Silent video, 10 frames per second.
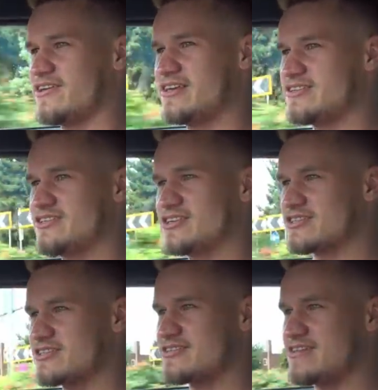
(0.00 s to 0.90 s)
it's
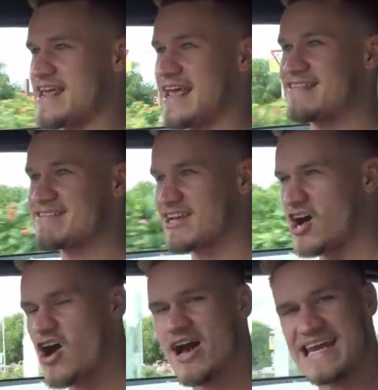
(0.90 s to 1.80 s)
just, it, this
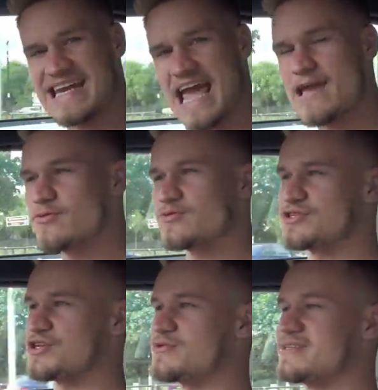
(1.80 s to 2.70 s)
car enables
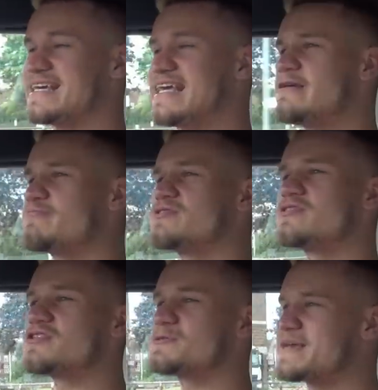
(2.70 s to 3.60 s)
you to keep to
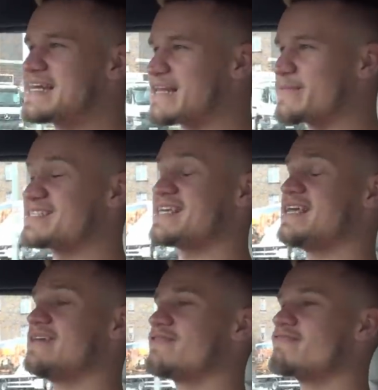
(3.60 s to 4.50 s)
the speed limits
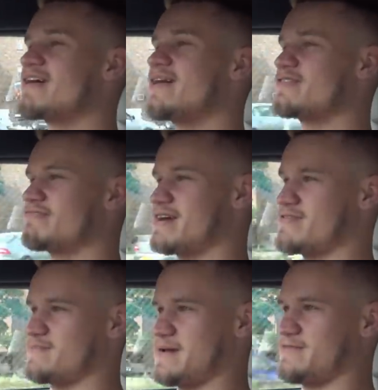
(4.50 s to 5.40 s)
even round a
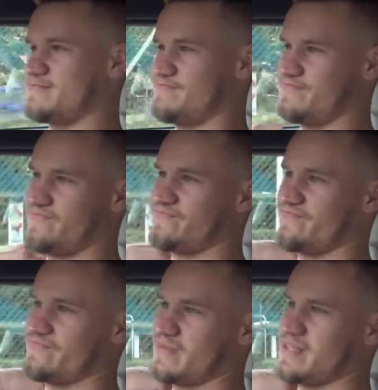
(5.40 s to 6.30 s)
roundabout.
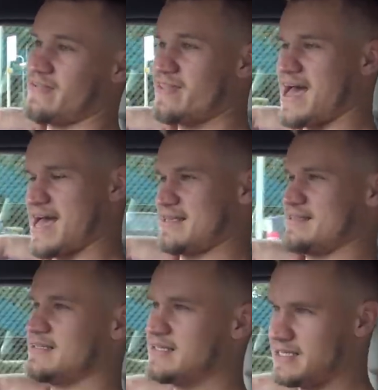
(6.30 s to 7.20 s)
Now that
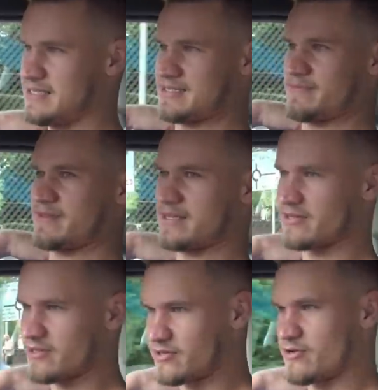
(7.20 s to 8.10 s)
is something
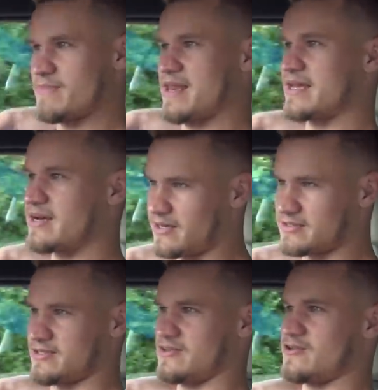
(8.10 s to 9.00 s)
that not many cars
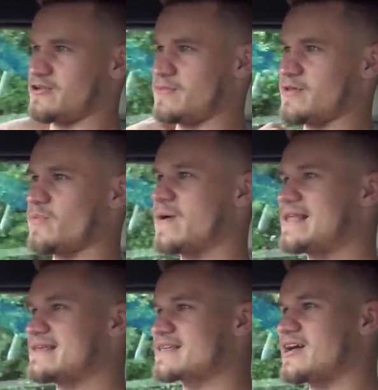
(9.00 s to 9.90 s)
can do, but the
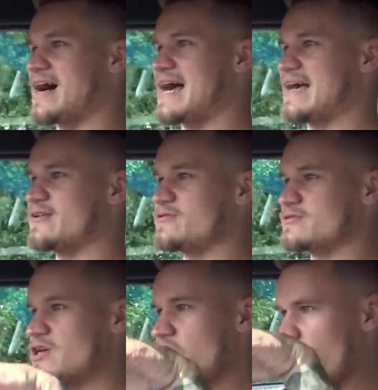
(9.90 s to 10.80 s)
way this car
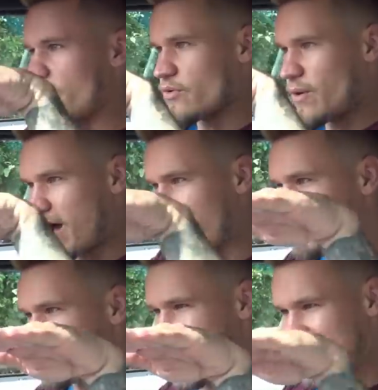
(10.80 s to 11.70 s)
handles and the, how
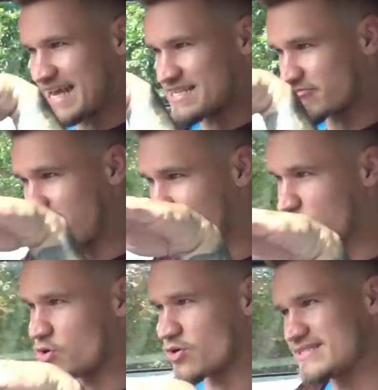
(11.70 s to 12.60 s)
flat it is around
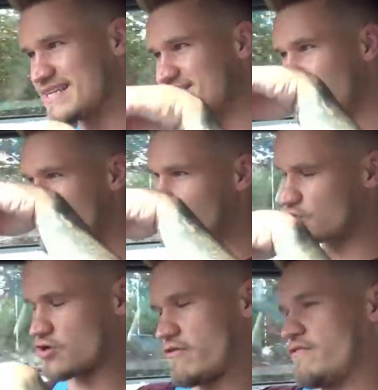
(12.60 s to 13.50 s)
corners, there's no
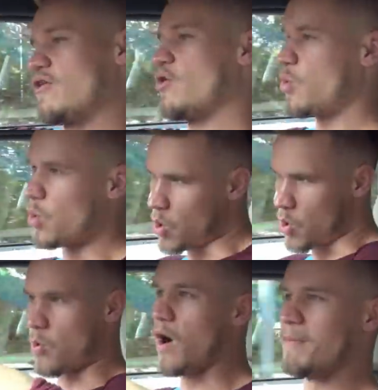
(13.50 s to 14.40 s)
sort of
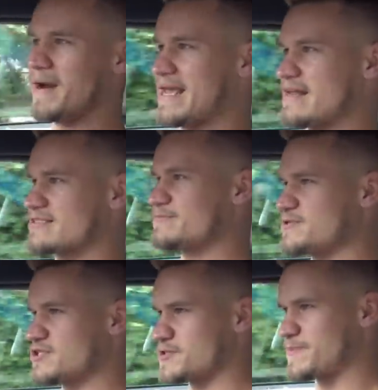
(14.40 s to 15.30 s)
wobbly
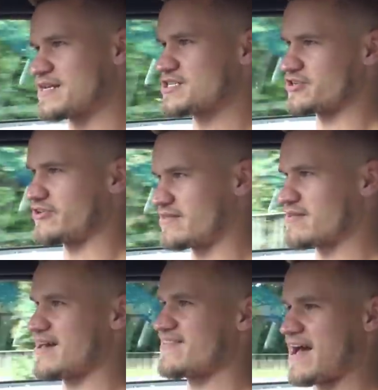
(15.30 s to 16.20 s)
suspension or
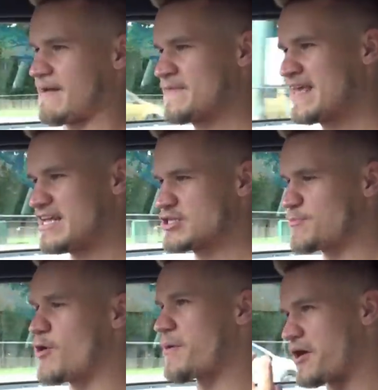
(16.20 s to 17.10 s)
anything like that. In
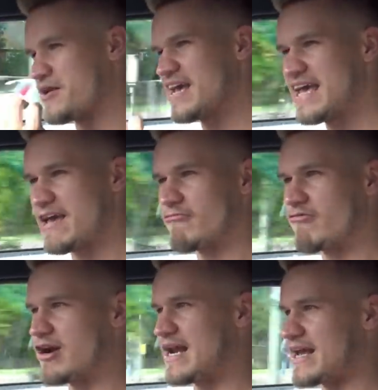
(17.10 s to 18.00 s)
sport mode, it
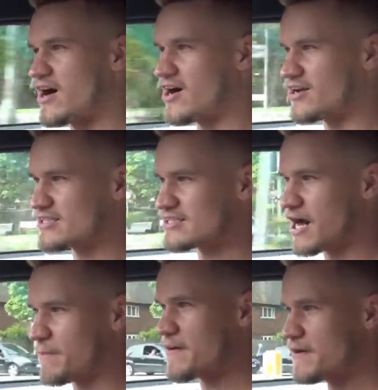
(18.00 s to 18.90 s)
really hardens
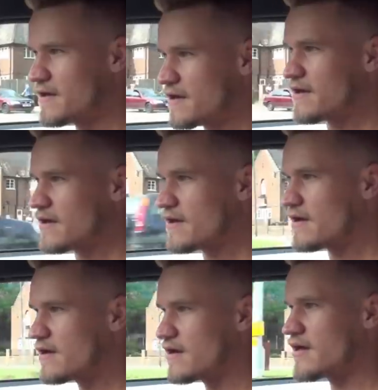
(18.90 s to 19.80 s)
up
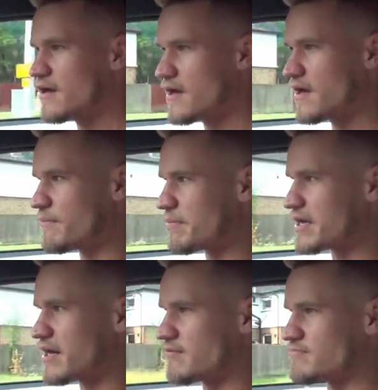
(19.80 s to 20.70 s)
and
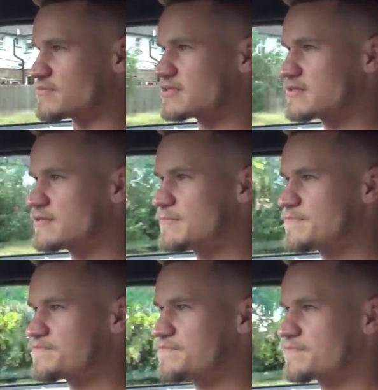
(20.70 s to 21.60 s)
becomes
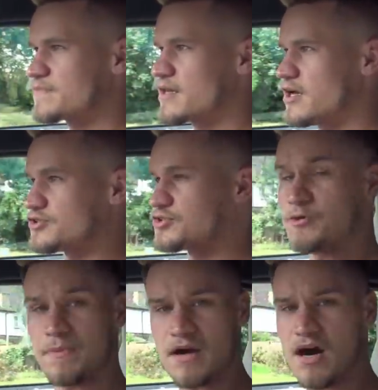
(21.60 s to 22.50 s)
a
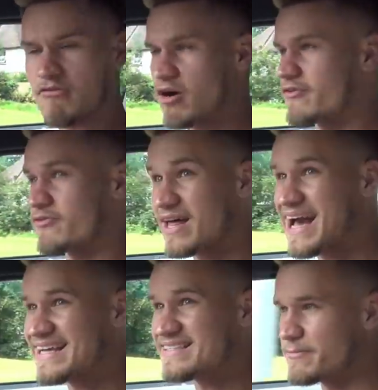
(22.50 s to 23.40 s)
supercar rival.
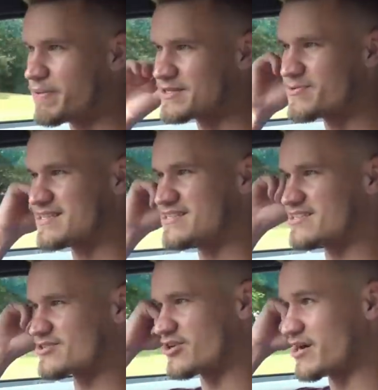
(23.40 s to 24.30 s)
That is the best way to
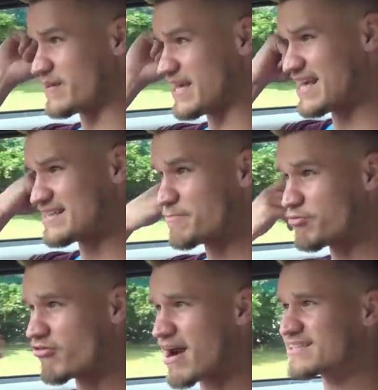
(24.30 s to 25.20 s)
describe it. It is a
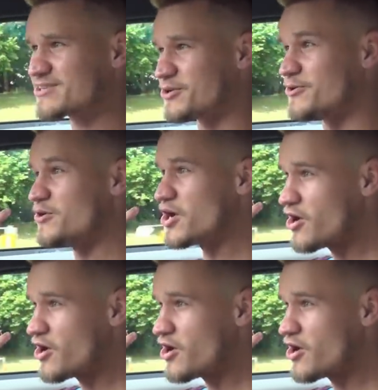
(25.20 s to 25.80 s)
practical